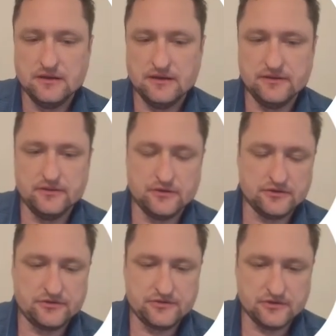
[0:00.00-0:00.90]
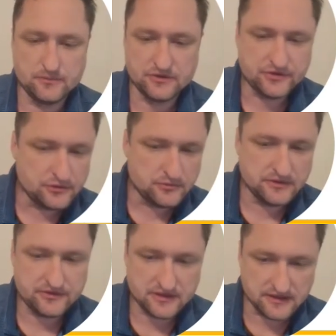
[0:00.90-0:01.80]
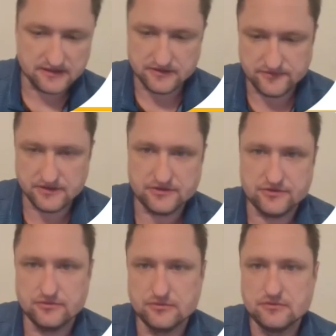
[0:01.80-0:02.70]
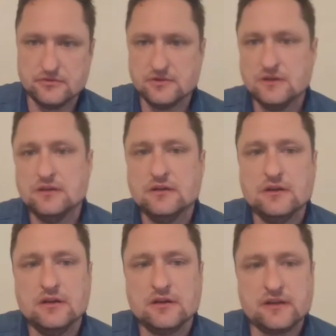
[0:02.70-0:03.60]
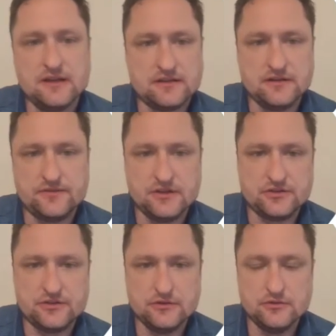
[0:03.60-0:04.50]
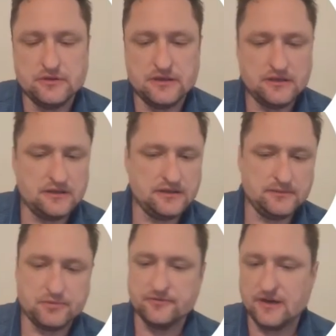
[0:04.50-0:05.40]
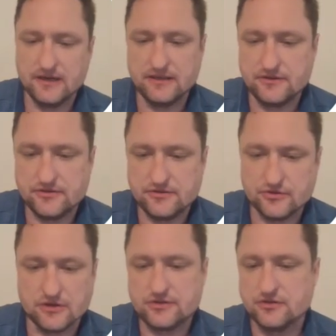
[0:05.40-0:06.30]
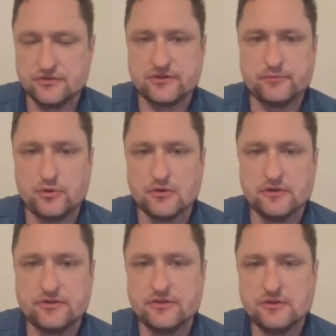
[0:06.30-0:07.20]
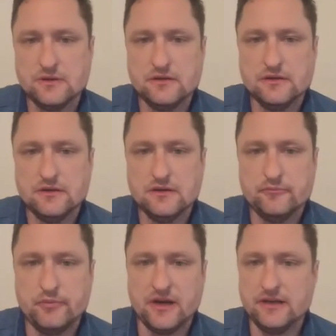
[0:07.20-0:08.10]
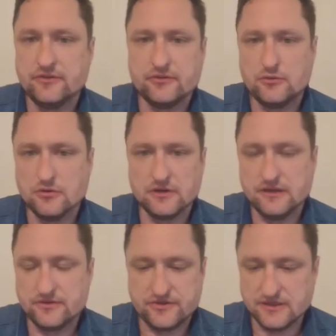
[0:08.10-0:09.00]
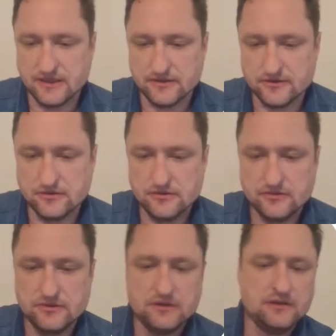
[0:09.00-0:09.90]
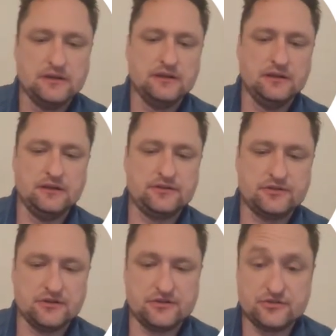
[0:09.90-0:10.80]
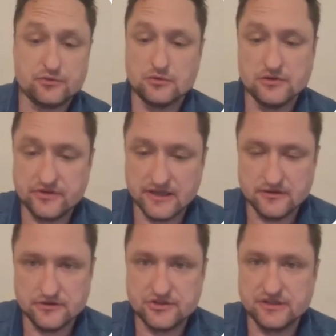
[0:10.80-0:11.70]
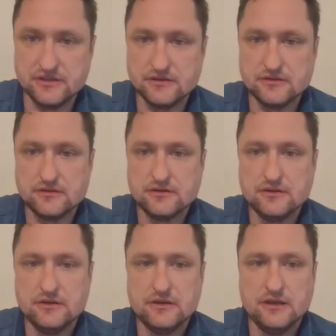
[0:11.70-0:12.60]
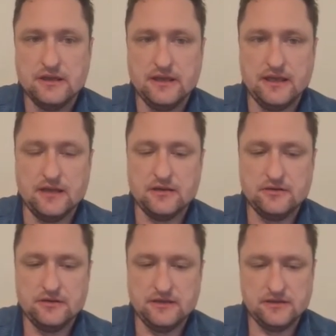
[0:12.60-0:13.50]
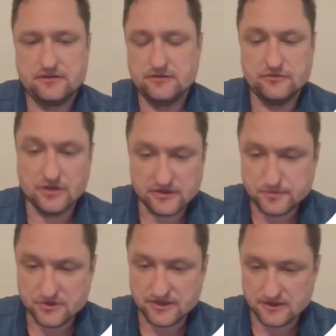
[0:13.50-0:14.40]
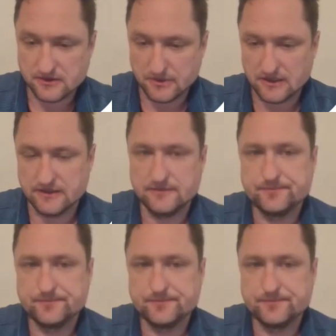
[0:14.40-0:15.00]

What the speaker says: And then there's number two is connective tissue. Connective tissue, it provides structure and support, binds organs together, it stores energy, and it does protect the body.